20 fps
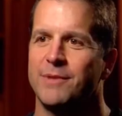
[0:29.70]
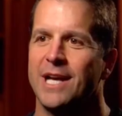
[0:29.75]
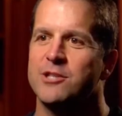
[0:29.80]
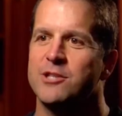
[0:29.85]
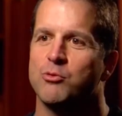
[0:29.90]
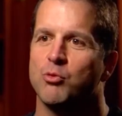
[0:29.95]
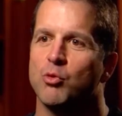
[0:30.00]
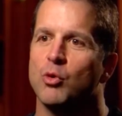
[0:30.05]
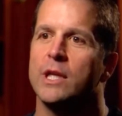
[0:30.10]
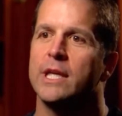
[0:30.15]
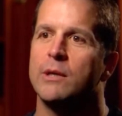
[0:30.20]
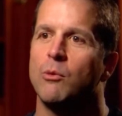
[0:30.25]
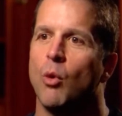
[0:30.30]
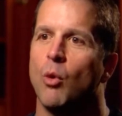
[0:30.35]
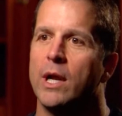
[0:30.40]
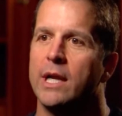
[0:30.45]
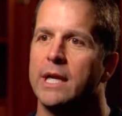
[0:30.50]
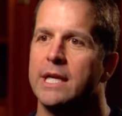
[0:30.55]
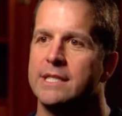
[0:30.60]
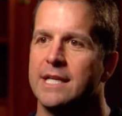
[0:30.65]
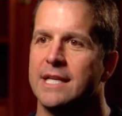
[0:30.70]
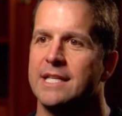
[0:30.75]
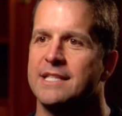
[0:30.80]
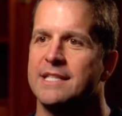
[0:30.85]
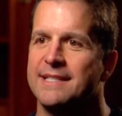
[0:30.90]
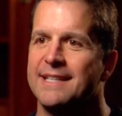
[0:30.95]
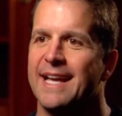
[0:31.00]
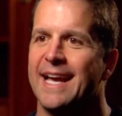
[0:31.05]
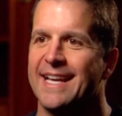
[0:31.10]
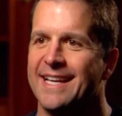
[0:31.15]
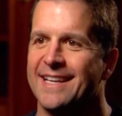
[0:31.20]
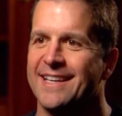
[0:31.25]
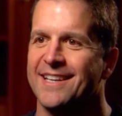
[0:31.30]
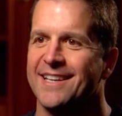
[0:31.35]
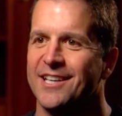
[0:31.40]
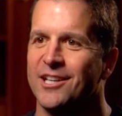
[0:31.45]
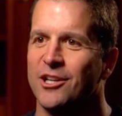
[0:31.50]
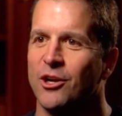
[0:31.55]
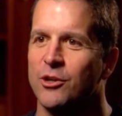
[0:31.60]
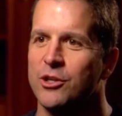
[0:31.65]
That's really what is at stake.
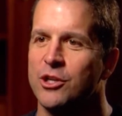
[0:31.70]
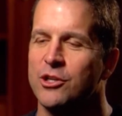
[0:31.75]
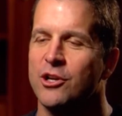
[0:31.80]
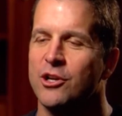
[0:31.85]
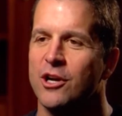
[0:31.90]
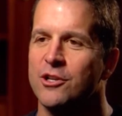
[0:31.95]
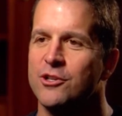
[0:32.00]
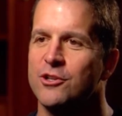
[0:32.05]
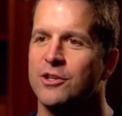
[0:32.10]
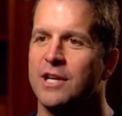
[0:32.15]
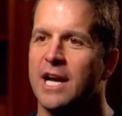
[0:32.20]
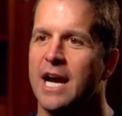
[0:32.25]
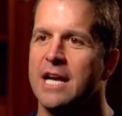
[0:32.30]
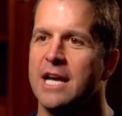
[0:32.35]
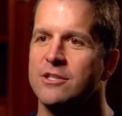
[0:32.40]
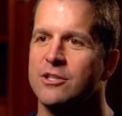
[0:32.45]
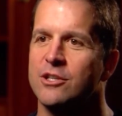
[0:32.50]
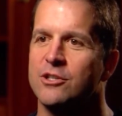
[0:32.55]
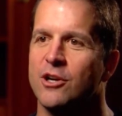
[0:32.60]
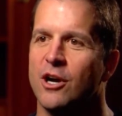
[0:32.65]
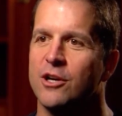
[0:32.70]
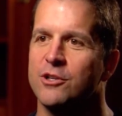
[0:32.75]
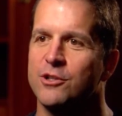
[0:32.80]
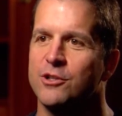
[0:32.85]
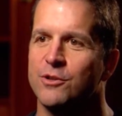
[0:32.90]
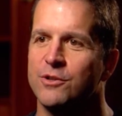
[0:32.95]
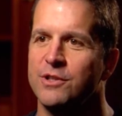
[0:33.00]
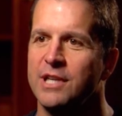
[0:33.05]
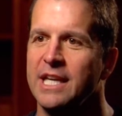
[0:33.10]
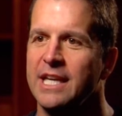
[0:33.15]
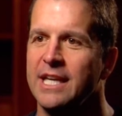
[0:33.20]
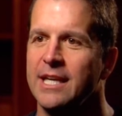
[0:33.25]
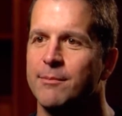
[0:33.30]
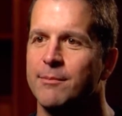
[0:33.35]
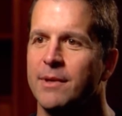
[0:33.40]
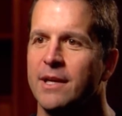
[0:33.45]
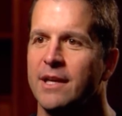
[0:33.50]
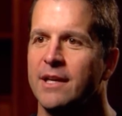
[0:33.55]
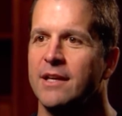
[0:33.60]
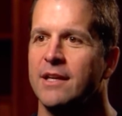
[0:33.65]
And you talk to your guys and you talk to your
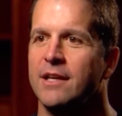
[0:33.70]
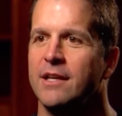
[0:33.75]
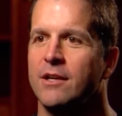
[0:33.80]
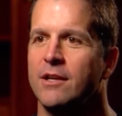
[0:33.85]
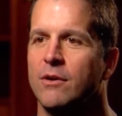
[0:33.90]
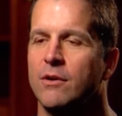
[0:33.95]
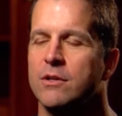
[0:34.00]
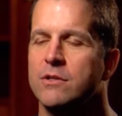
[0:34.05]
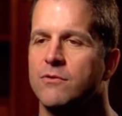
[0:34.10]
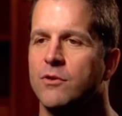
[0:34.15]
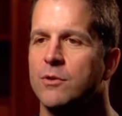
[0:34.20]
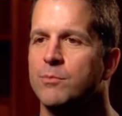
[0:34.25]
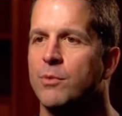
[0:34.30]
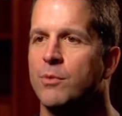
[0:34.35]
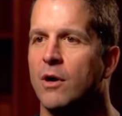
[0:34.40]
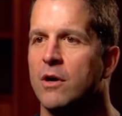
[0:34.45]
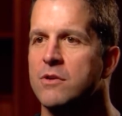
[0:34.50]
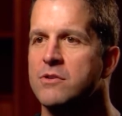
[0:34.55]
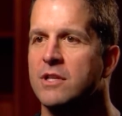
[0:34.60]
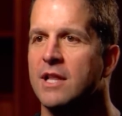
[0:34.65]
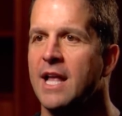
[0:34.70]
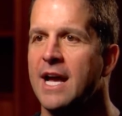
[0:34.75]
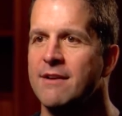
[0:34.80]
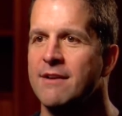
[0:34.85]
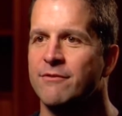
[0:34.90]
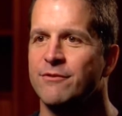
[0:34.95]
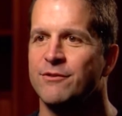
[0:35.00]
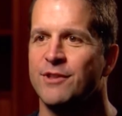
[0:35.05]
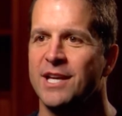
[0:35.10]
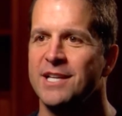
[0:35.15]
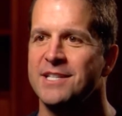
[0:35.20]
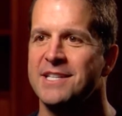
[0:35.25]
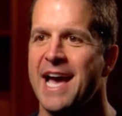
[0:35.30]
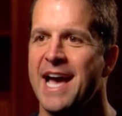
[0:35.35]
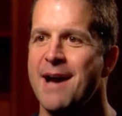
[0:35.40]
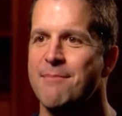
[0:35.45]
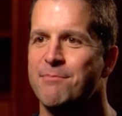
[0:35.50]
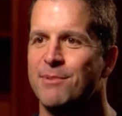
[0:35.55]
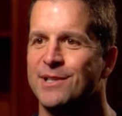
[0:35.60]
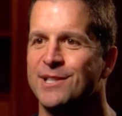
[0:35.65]
team, it's football, it's life. Things
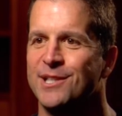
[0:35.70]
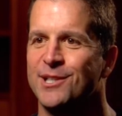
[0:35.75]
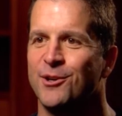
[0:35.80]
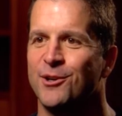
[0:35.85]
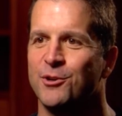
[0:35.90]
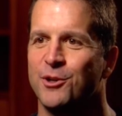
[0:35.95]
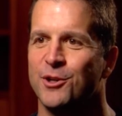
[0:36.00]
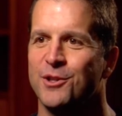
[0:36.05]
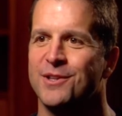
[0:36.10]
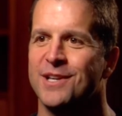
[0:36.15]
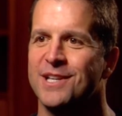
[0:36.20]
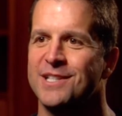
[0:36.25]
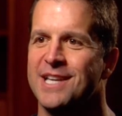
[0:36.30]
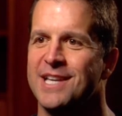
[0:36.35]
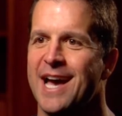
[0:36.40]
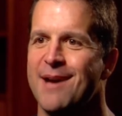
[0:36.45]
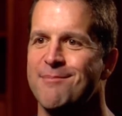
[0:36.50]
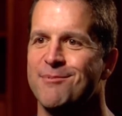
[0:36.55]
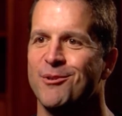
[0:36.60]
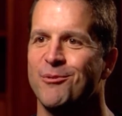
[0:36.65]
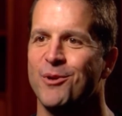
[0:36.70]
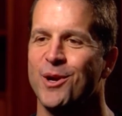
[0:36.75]
happen, good things happen.